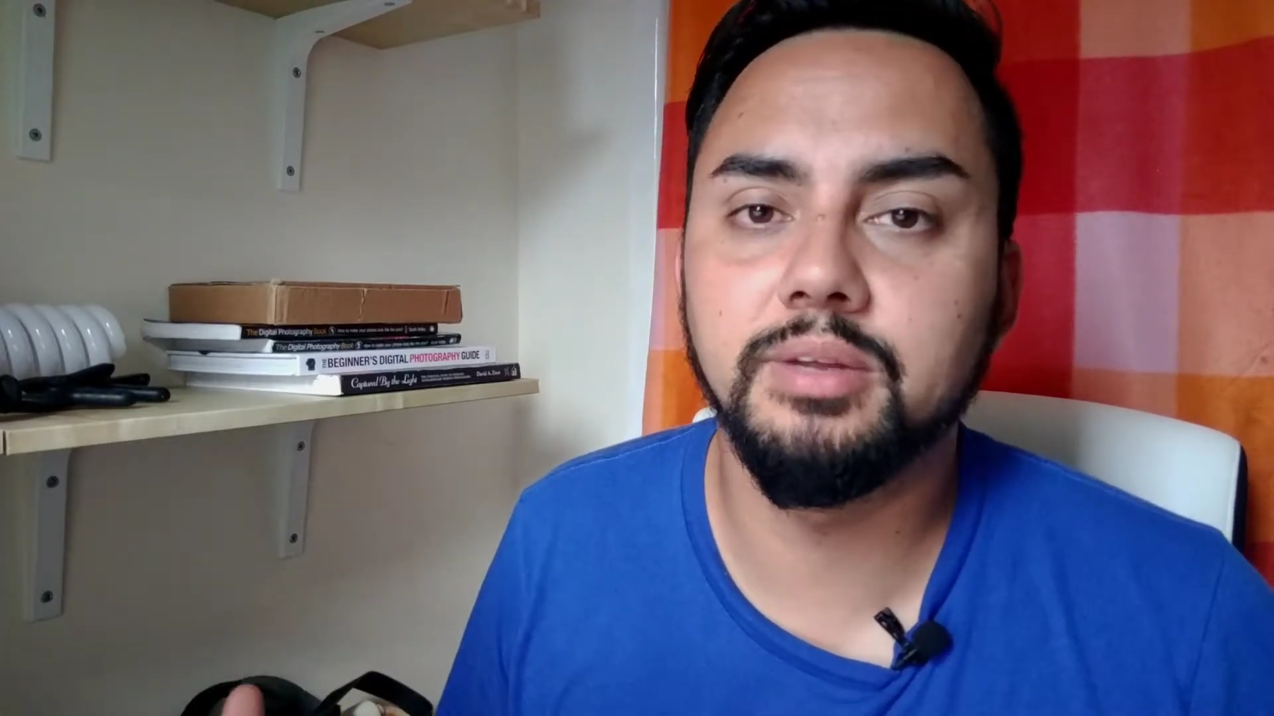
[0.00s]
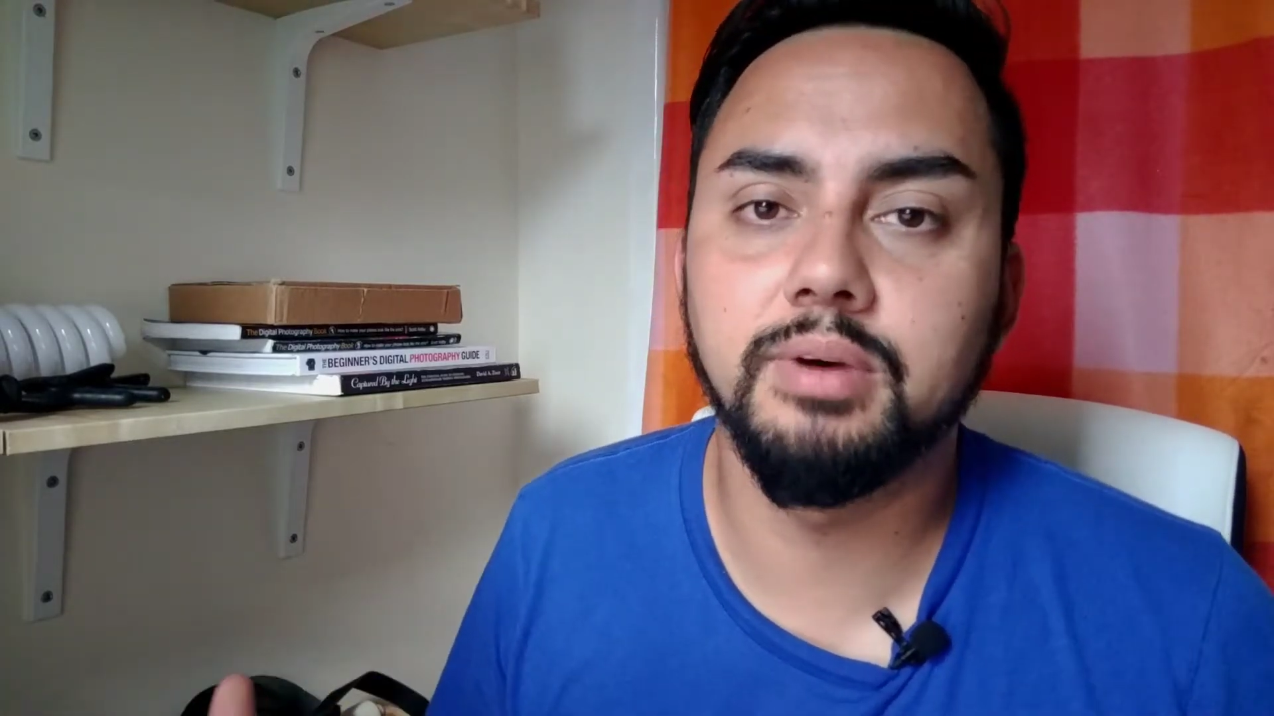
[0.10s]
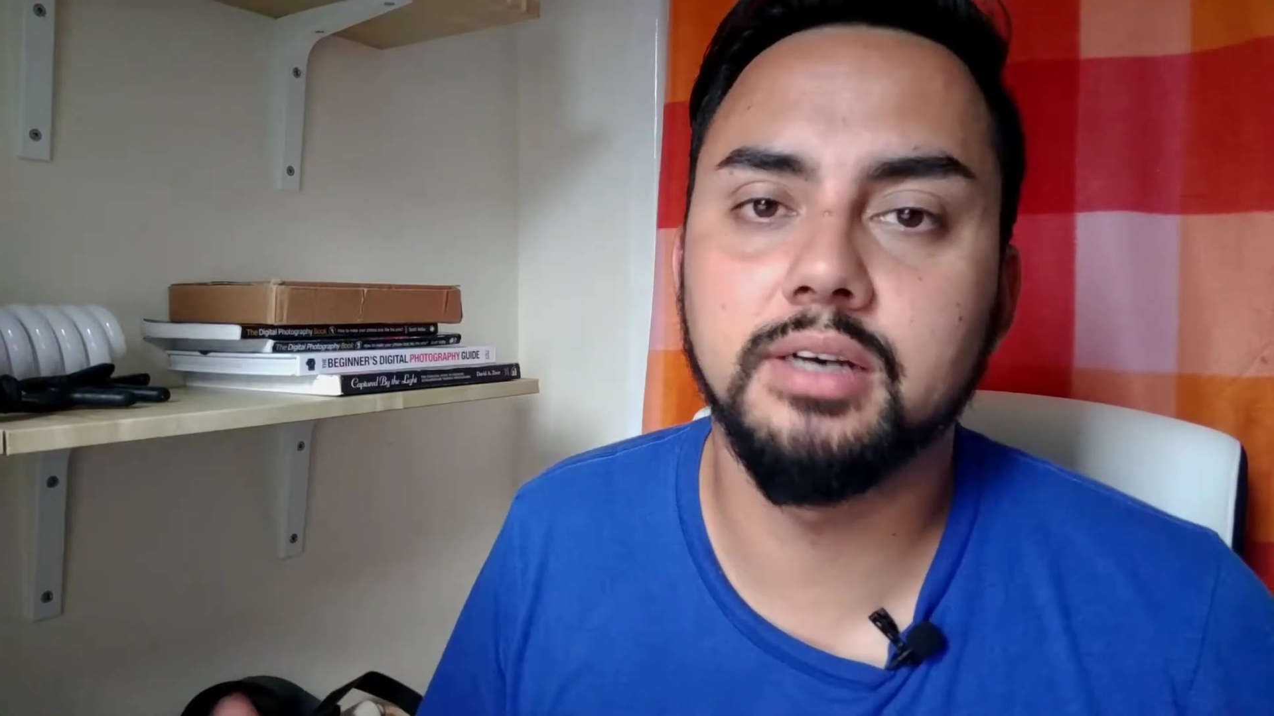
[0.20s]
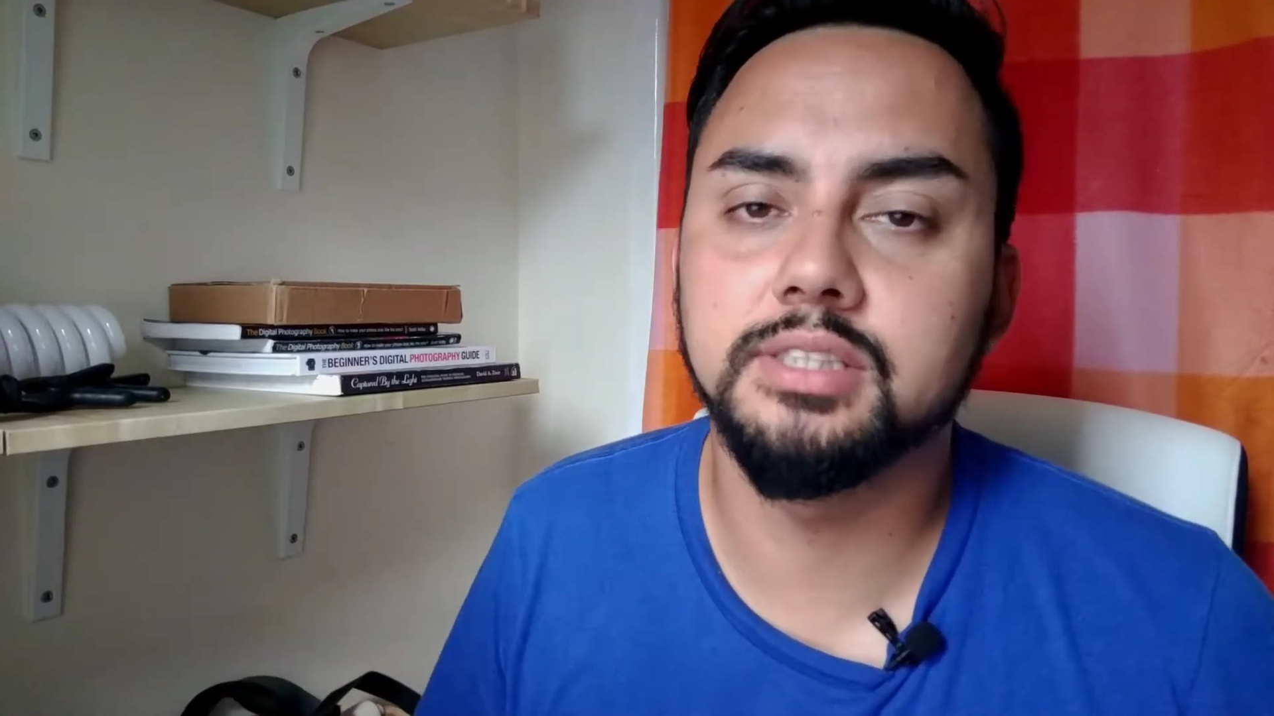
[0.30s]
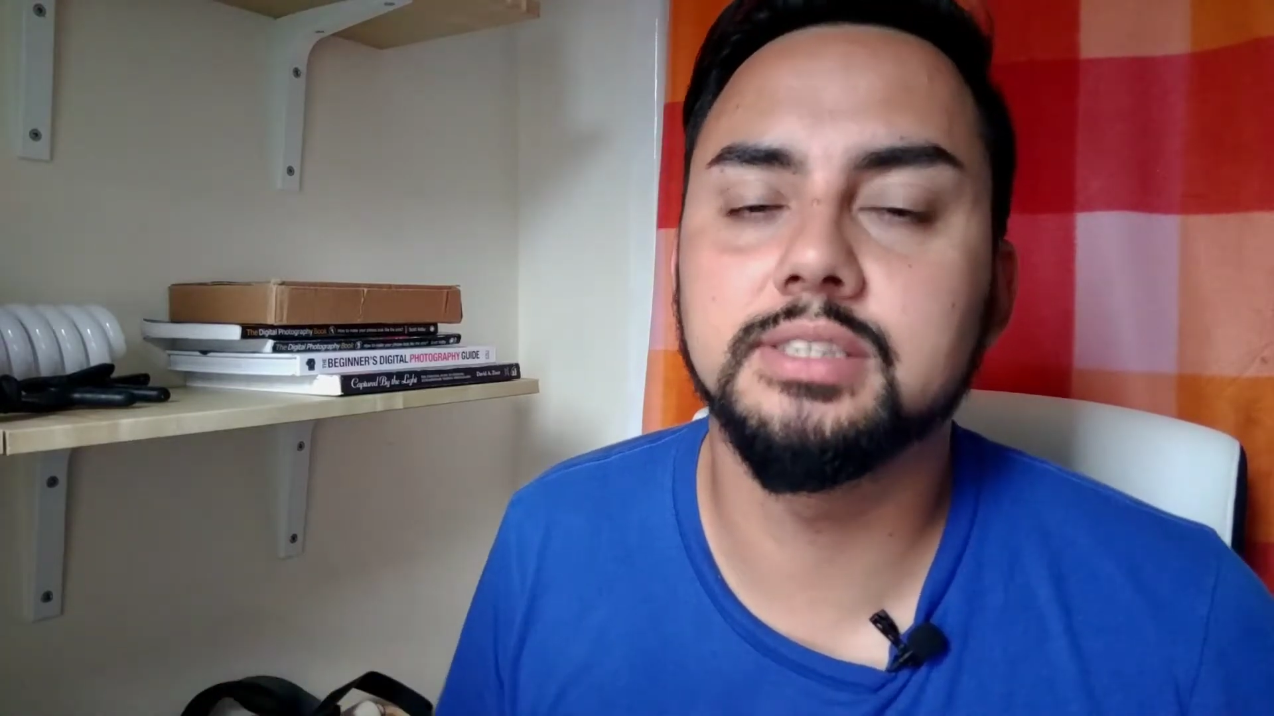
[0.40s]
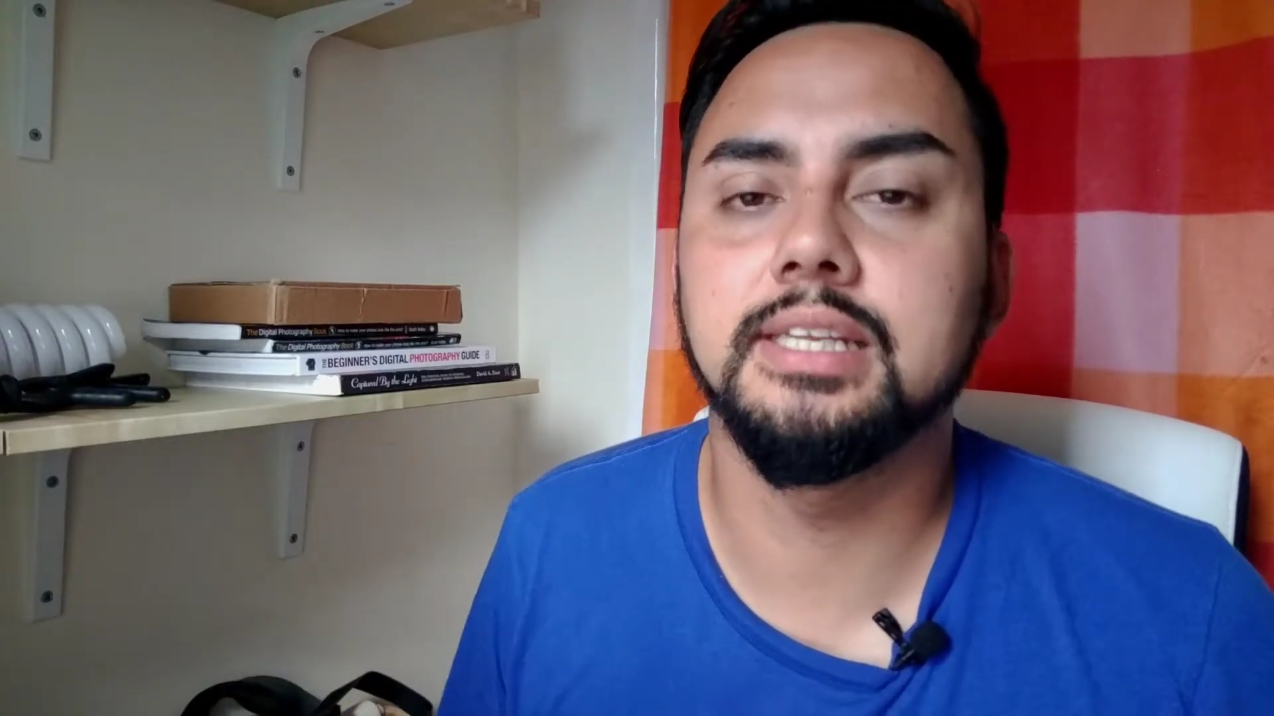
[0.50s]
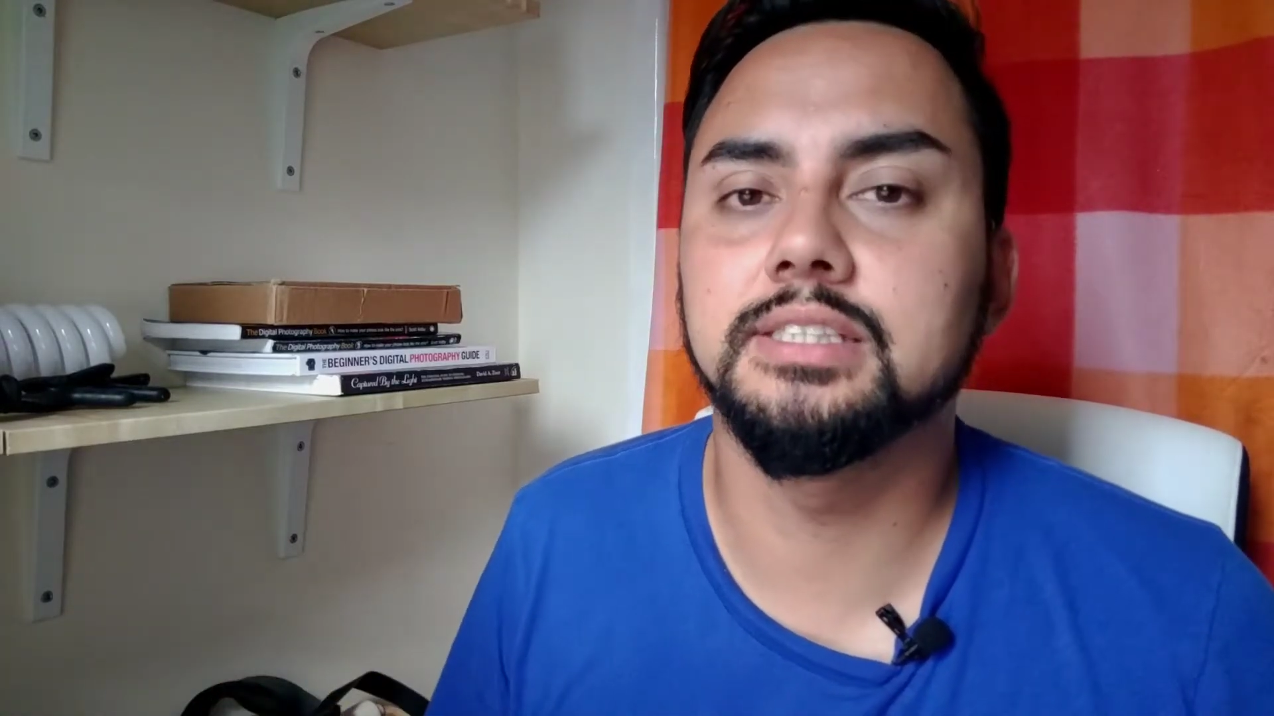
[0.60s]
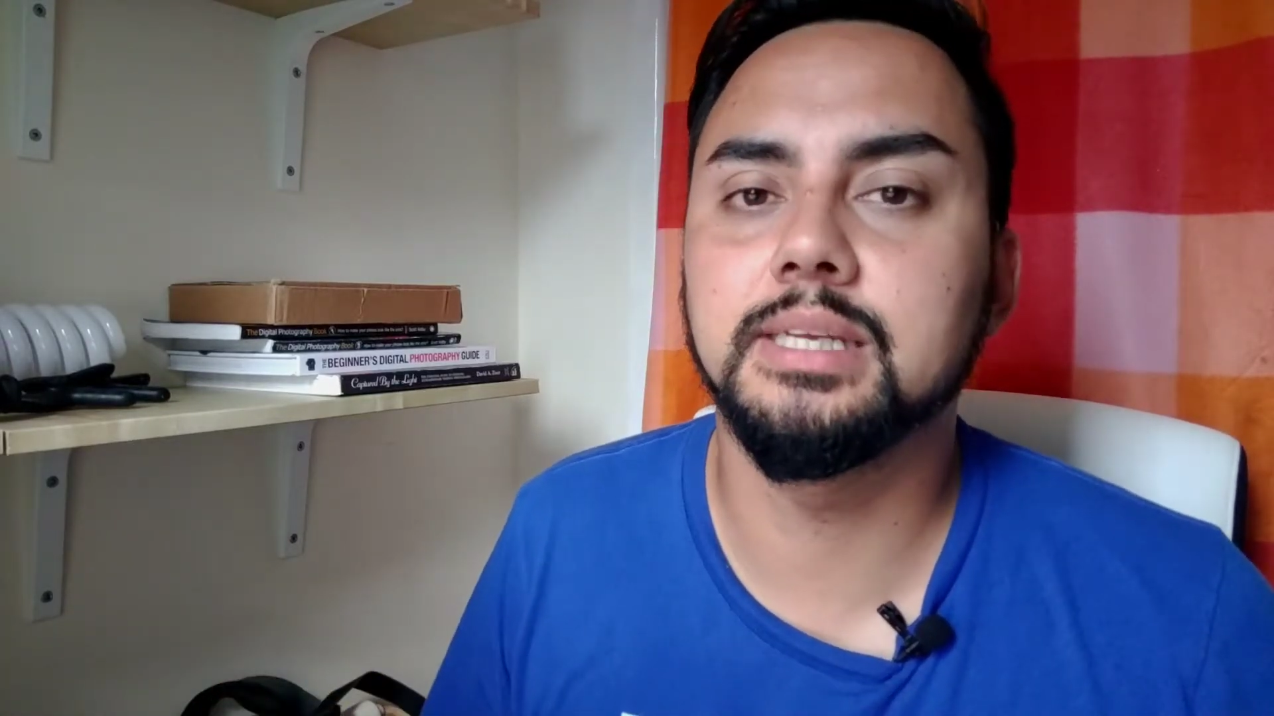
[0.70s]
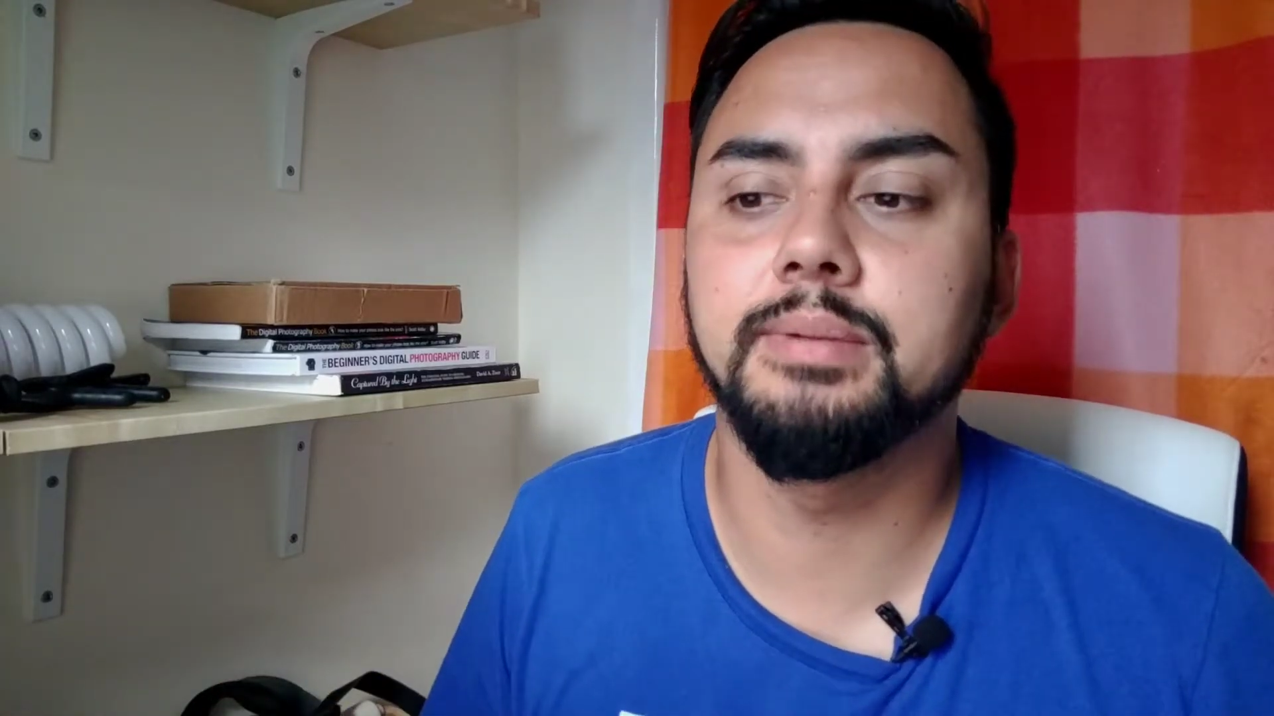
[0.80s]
in the world to see this